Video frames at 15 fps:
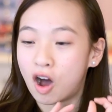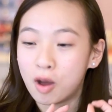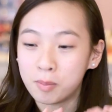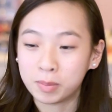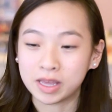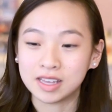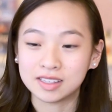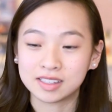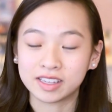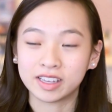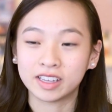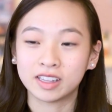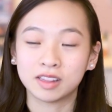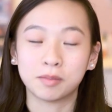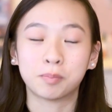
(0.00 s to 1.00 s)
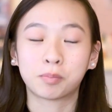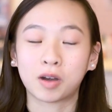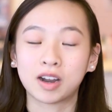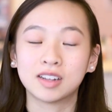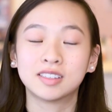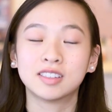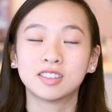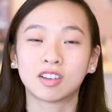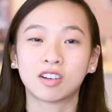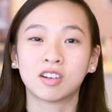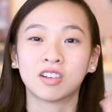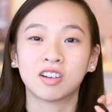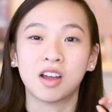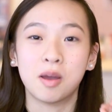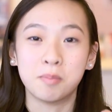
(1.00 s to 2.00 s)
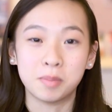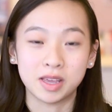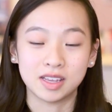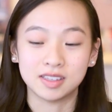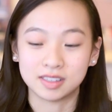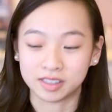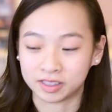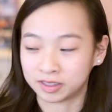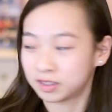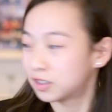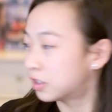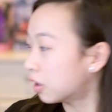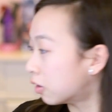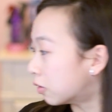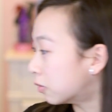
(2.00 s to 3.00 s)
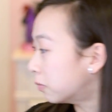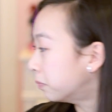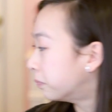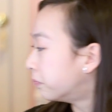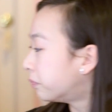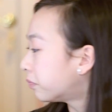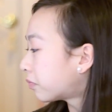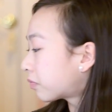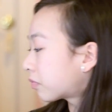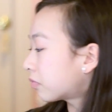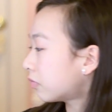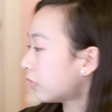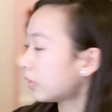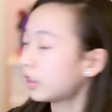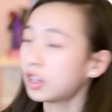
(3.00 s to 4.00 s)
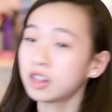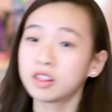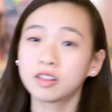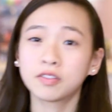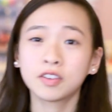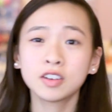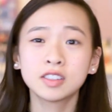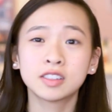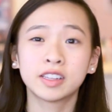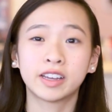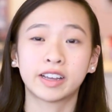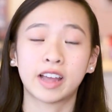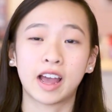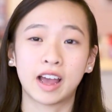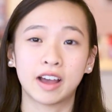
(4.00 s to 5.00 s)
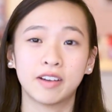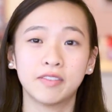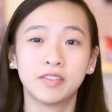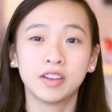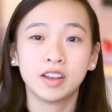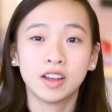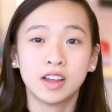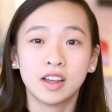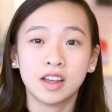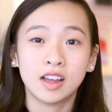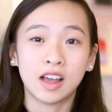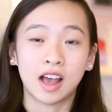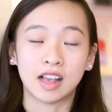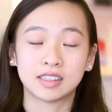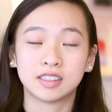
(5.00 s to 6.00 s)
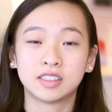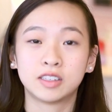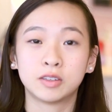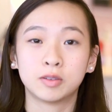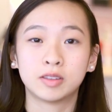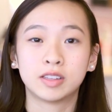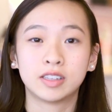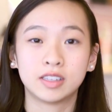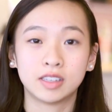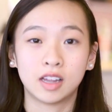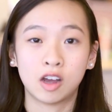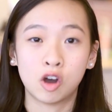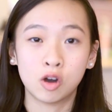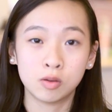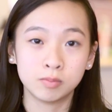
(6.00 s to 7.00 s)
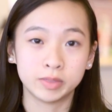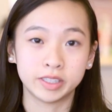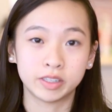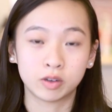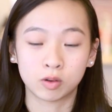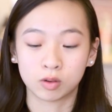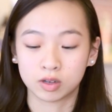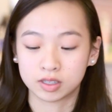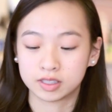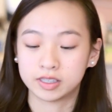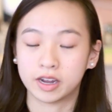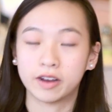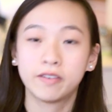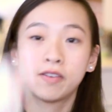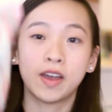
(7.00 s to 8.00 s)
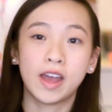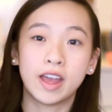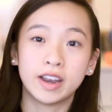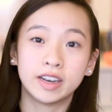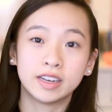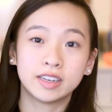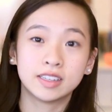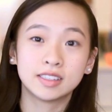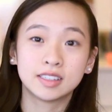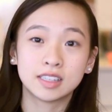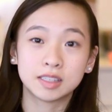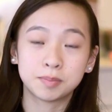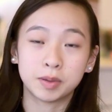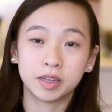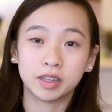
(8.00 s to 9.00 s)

amazing. The prices are amazing. So the first thing I have has to do with home decor stuff, and it is this